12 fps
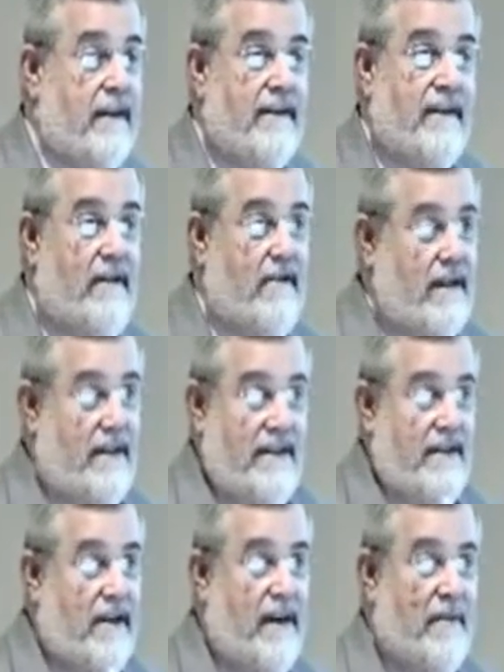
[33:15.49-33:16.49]
And say, okay,
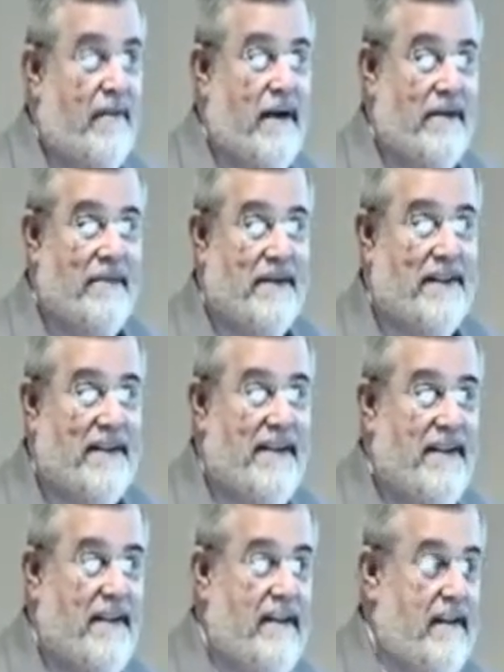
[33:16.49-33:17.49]
you got a problem
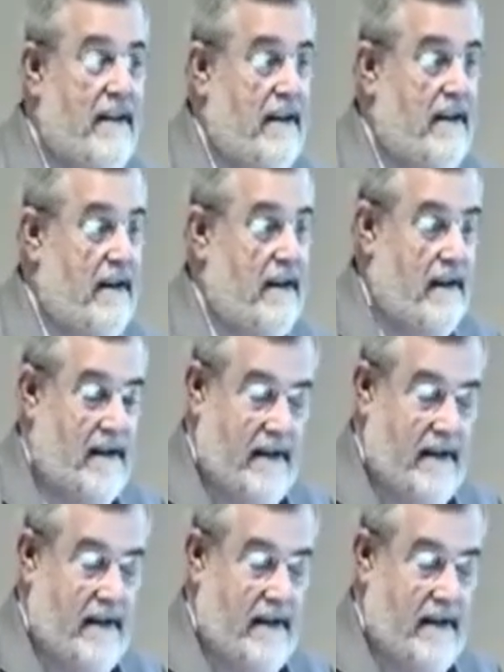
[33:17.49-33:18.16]
here.